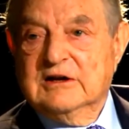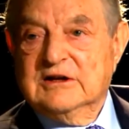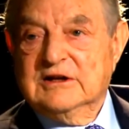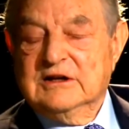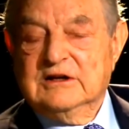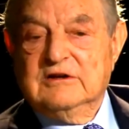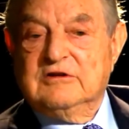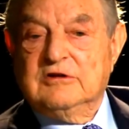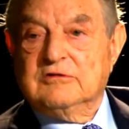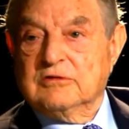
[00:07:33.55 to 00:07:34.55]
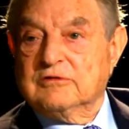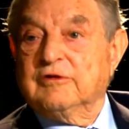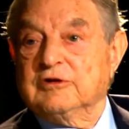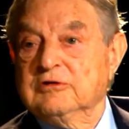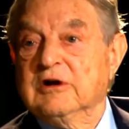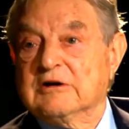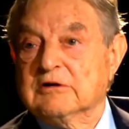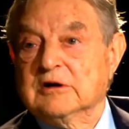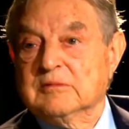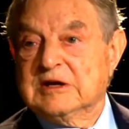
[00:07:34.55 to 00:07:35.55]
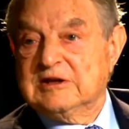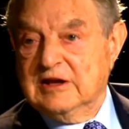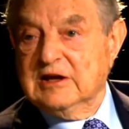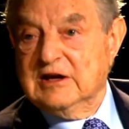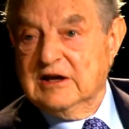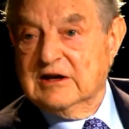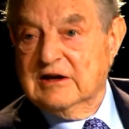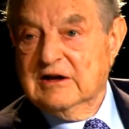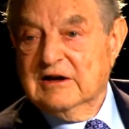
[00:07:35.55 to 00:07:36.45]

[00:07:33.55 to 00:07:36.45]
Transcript: the Institute for New Economic Thinking,